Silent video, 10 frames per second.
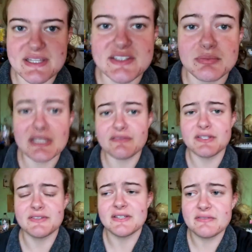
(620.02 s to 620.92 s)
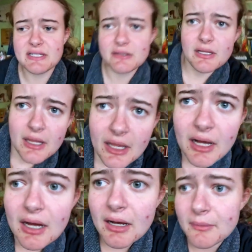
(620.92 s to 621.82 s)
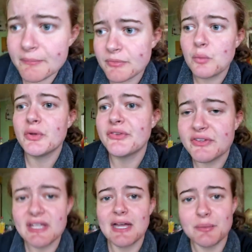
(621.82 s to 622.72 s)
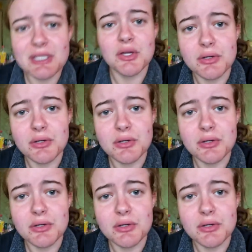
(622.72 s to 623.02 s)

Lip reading: So that's the plan for this evening. We'll see how we